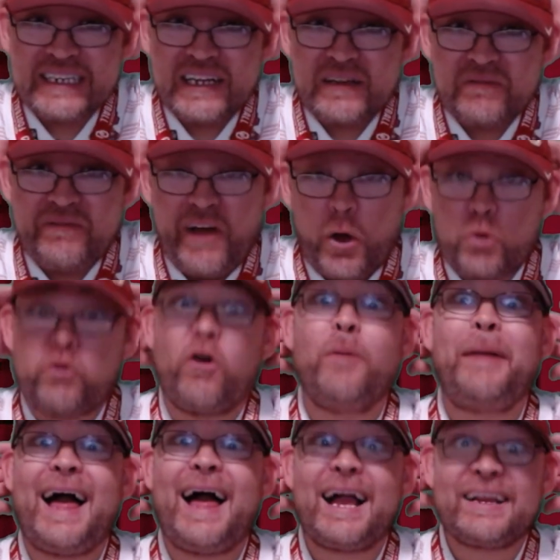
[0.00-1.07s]

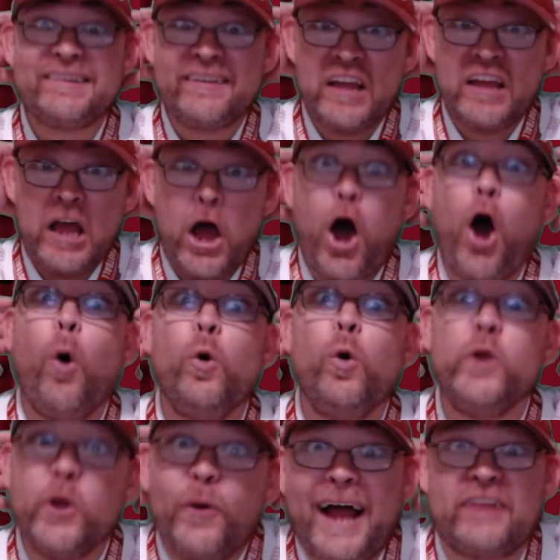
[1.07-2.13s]
Velcro-backed
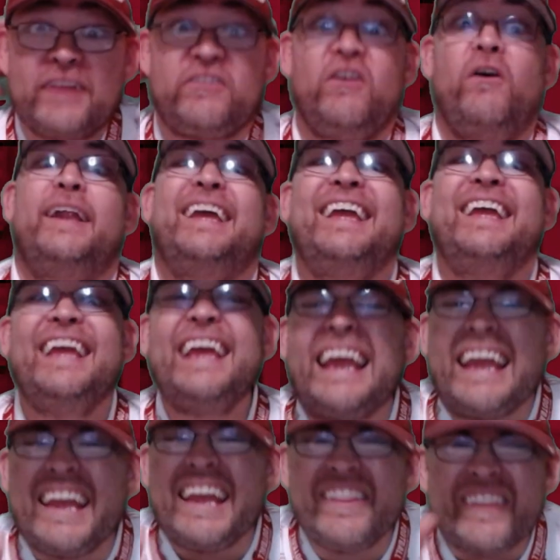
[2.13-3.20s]
OU hats on
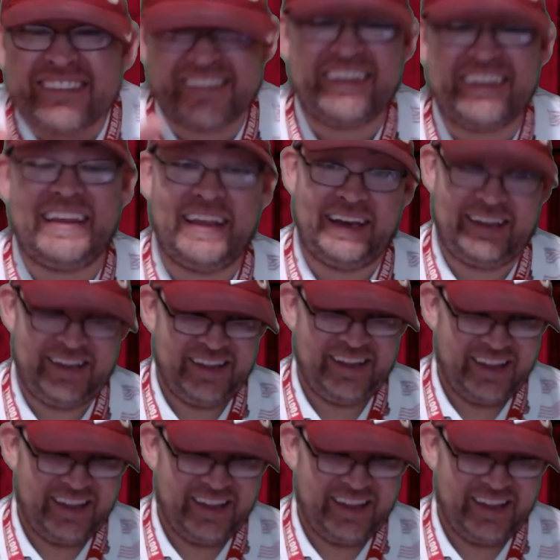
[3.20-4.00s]
in the scene.